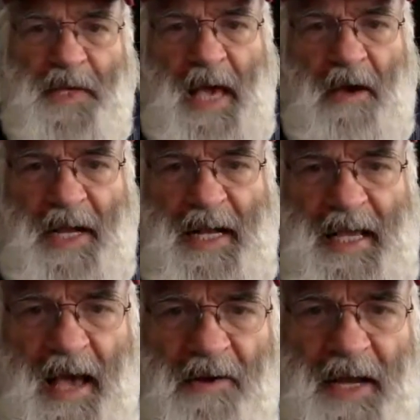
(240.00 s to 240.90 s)
county to
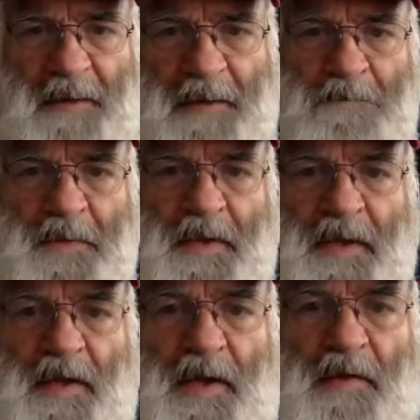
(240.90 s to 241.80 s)
county,
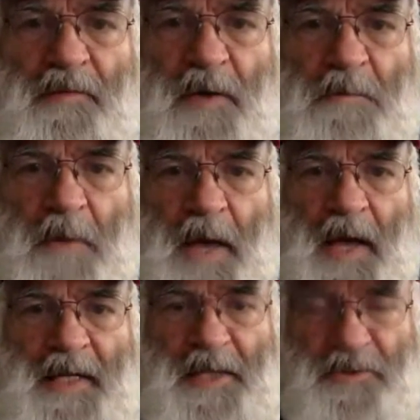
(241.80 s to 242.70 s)
from
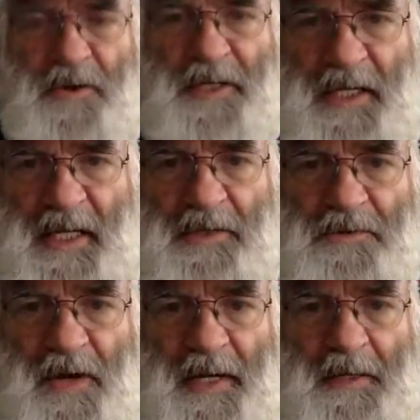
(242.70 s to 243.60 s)
district to
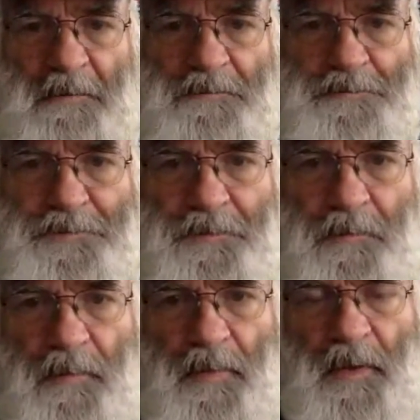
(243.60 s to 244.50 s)
district.
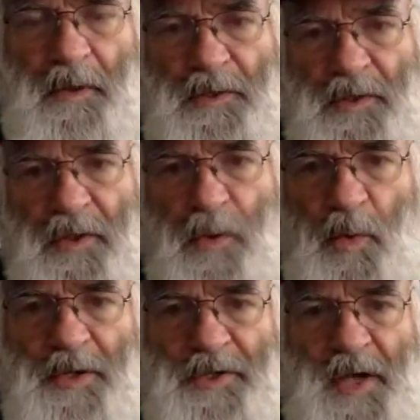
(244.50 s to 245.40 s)
So there
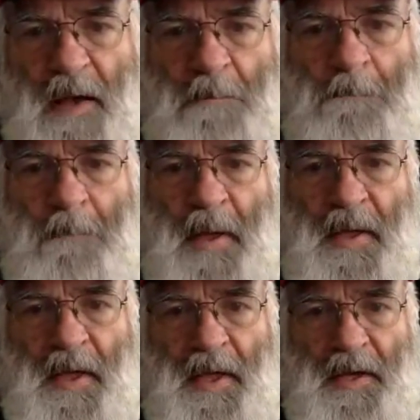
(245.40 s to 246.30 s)
were some
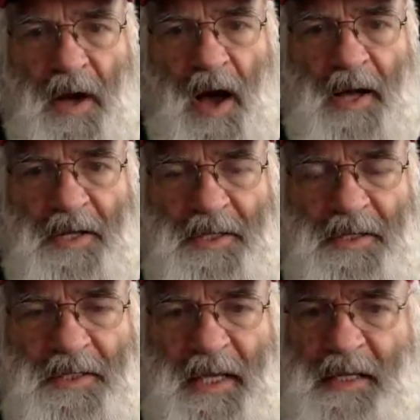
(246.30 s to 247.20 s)

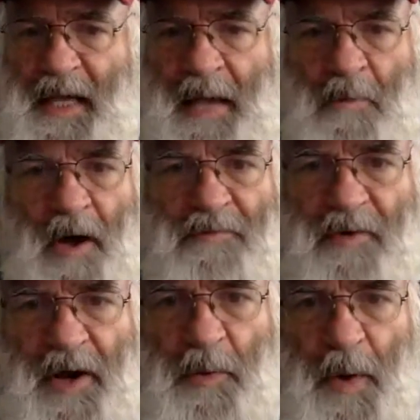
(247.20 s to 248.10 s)
caucuses that came off
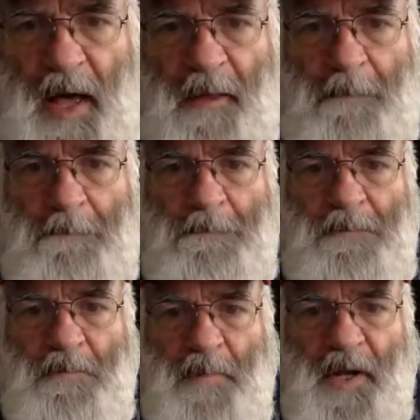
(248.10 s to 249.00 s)
very well,
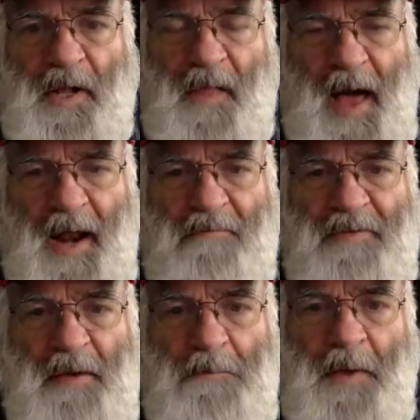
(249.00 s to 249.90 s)
but a lot of
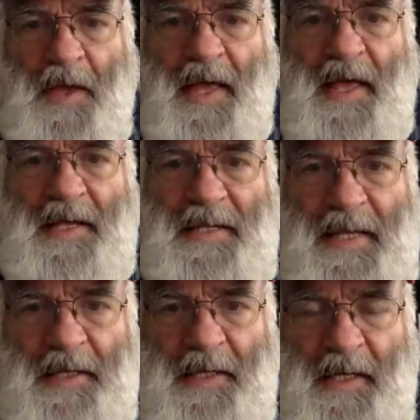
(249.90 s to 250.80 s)
them
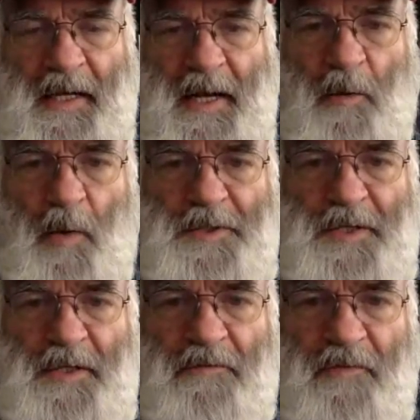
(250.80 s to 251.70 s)
didn't. And it
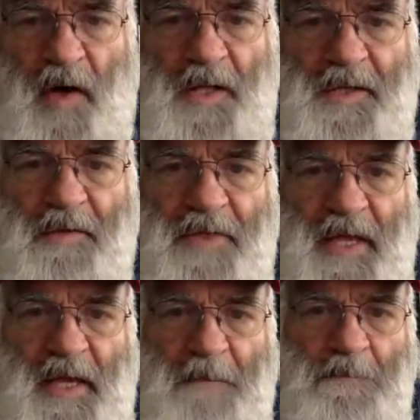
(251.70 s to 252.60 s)
wasn't the fault of
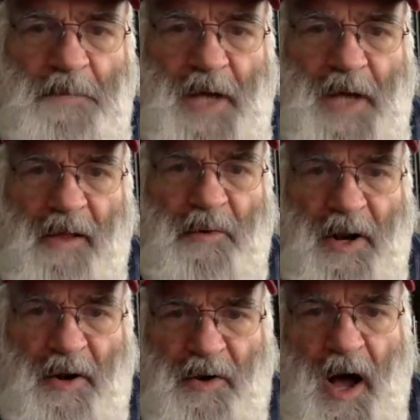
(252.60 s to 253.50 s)
the
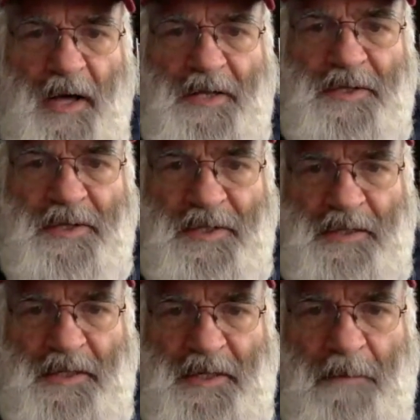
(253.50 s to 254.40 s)
Colorado Caucus
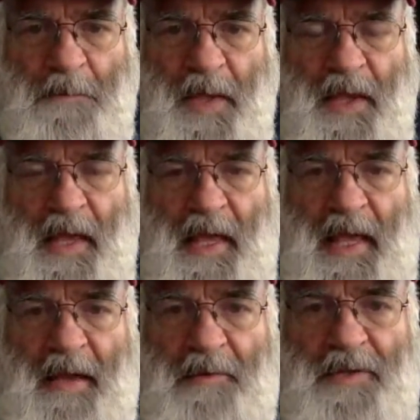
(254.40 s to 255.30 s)
system.
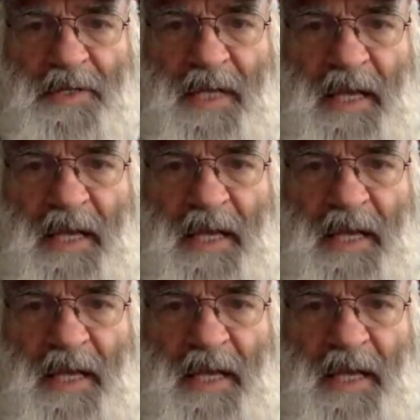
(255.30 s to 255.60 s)
It was